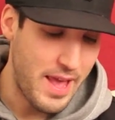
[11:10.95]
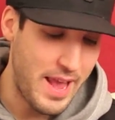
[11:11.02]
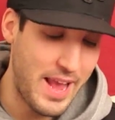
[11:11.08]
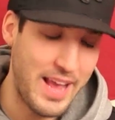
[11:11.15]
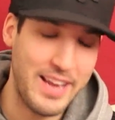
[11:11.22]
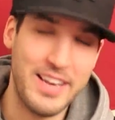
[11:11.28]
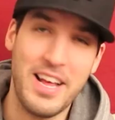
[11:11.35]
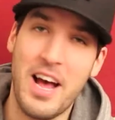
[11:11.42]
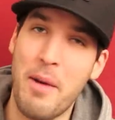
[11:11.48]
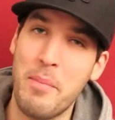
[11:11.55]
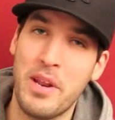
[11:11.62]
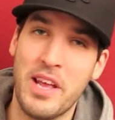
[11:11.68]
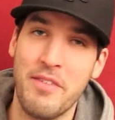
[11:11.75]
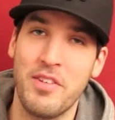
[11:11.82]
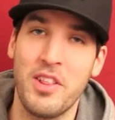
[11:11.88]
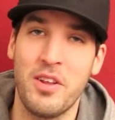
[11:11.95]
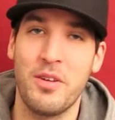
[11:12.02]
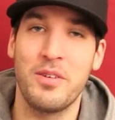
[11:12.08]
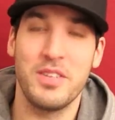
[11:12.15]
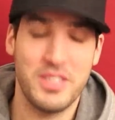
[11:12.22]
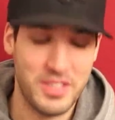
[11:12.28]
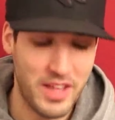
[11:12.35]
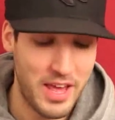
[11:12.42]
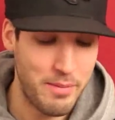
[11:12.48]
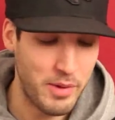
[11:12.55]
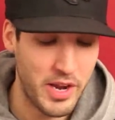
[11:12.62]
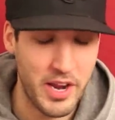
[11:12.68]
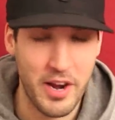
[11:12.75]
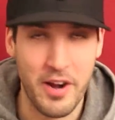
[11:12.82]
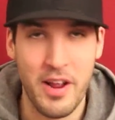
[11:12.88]
And I'm gonna give a little
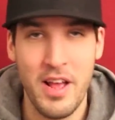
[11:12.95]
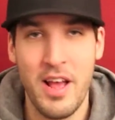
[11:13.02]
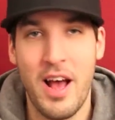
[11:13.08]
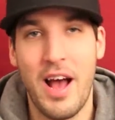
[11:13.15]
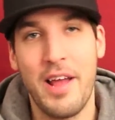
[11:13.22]
disclaimer here.